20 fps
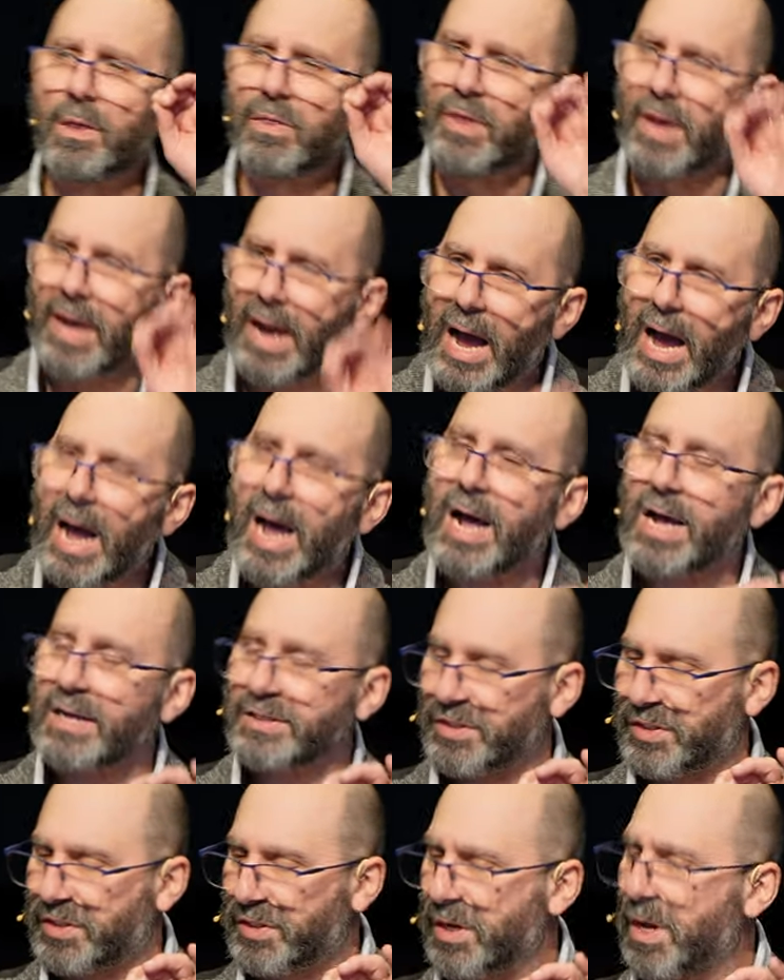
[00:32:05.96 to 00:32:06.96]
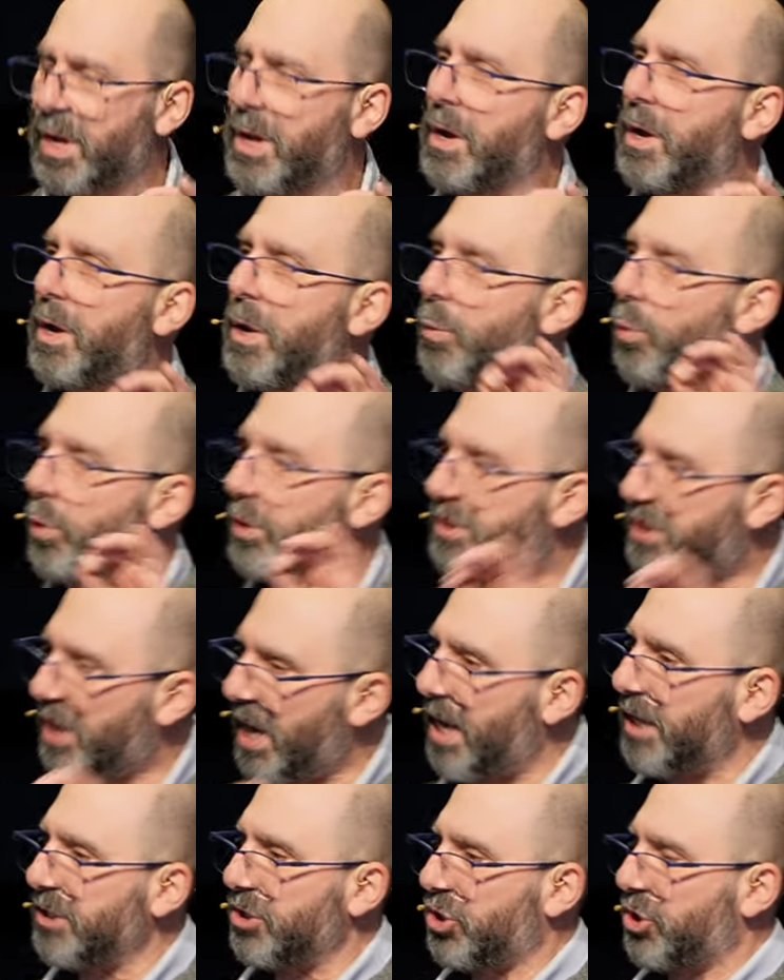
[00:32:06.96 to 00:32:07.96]
Their hearts were
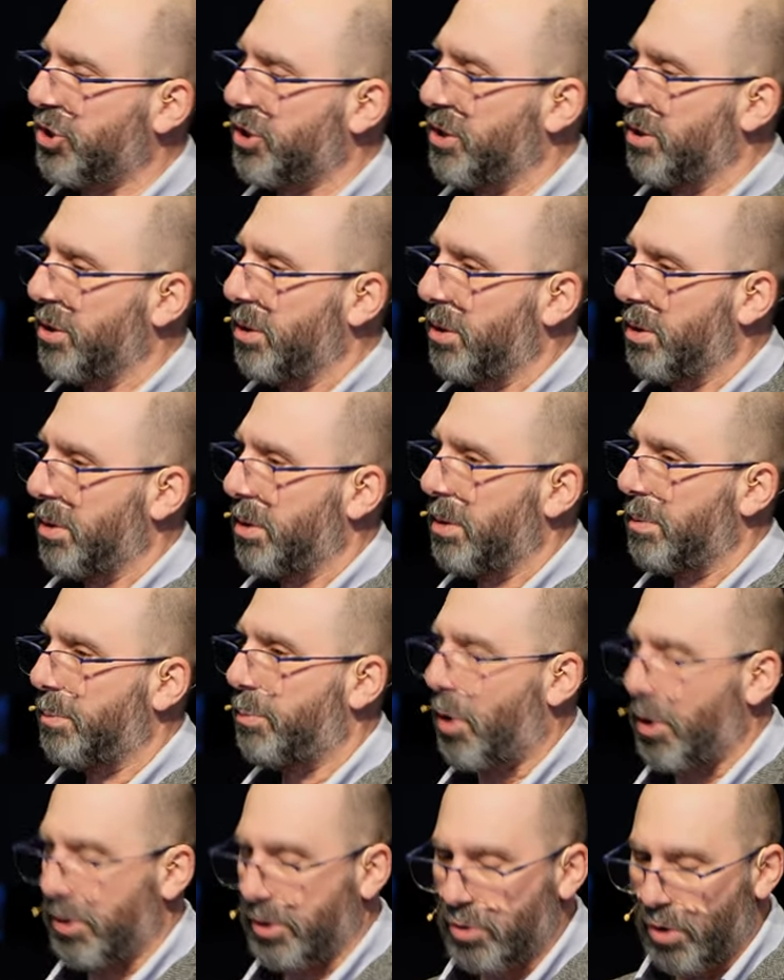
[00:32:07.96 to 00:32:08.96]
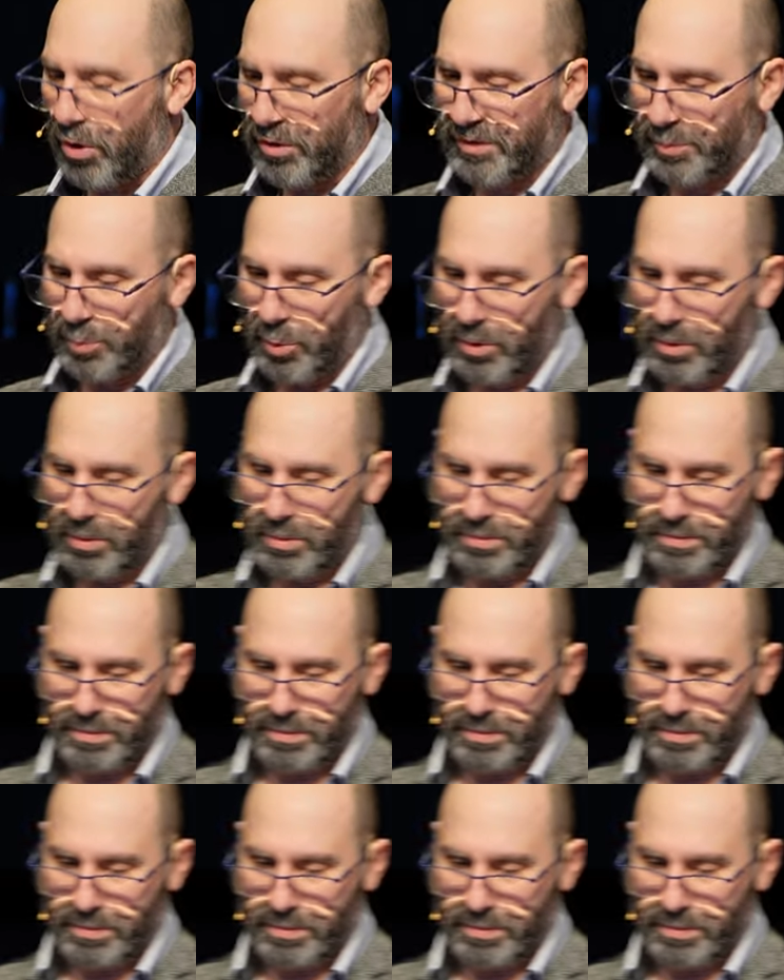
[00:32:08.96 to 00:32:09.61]
touched by the gospel.